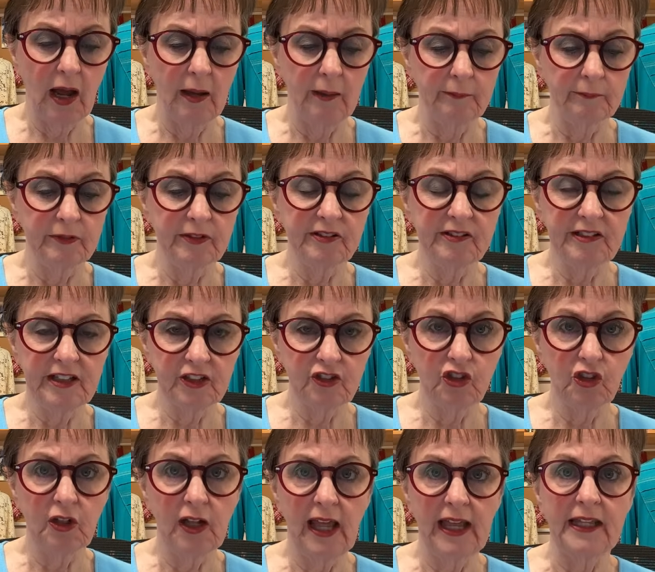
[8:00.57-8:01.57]

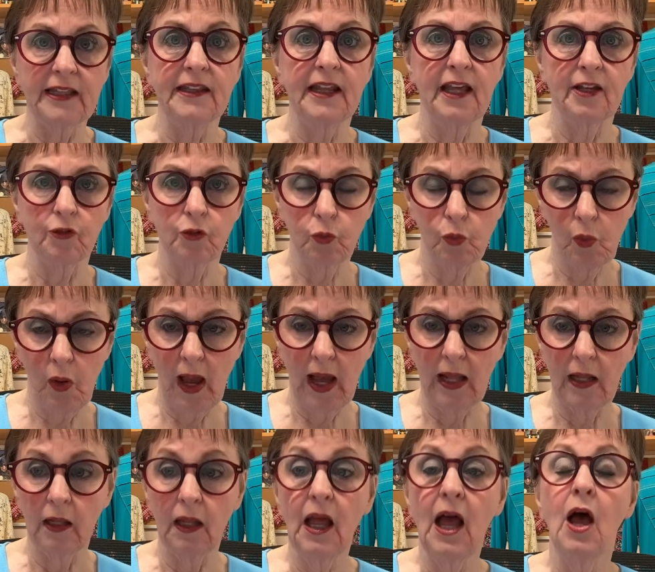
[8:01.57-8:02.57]
stitch length as
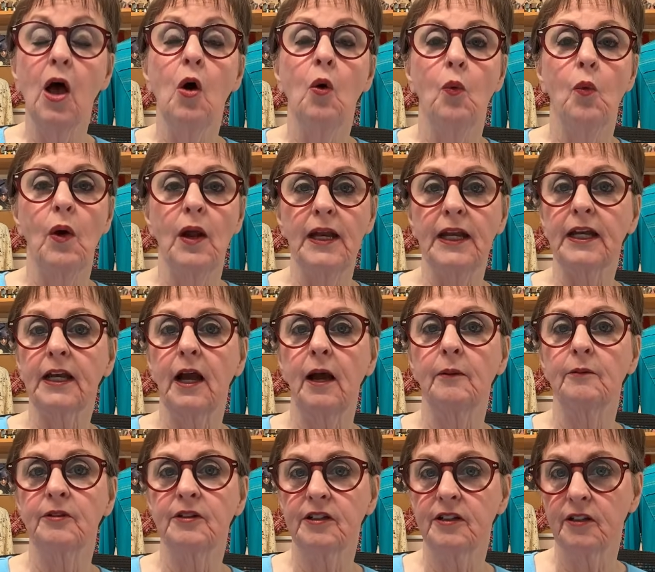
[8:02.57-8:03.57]
well when it
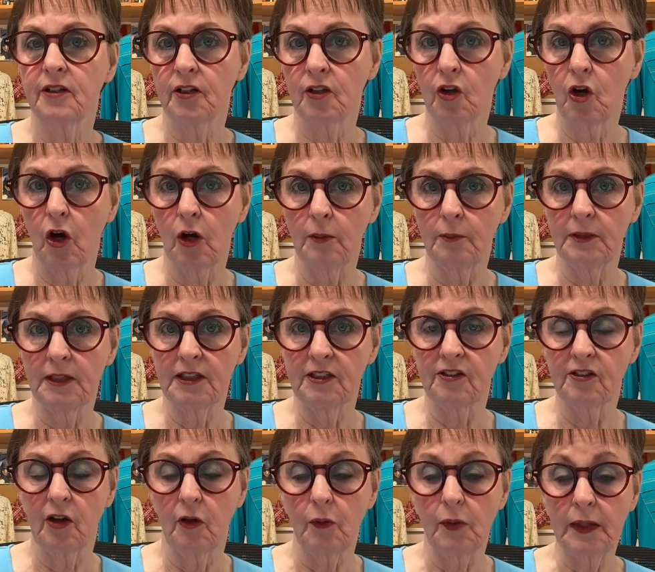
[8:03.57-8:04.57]
comes to the garment
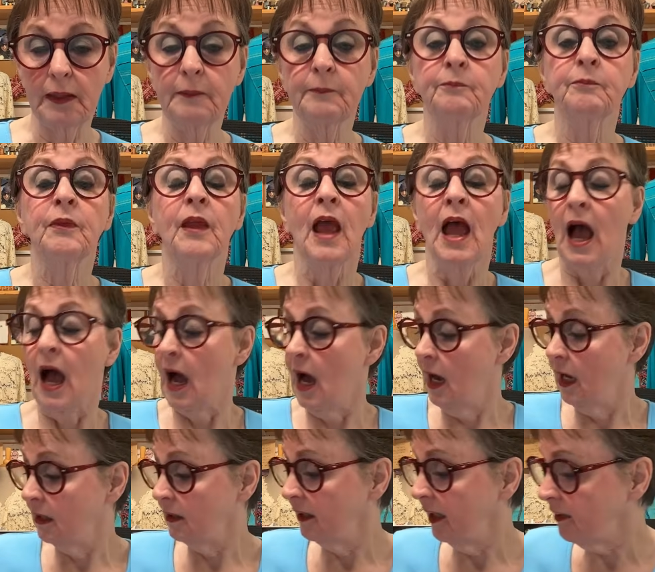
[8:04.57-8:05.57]
sewing.
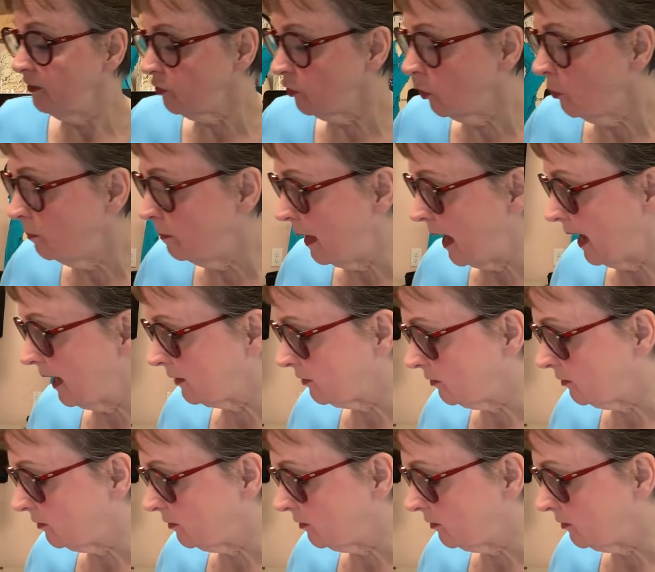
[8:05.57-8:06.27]
Let's go back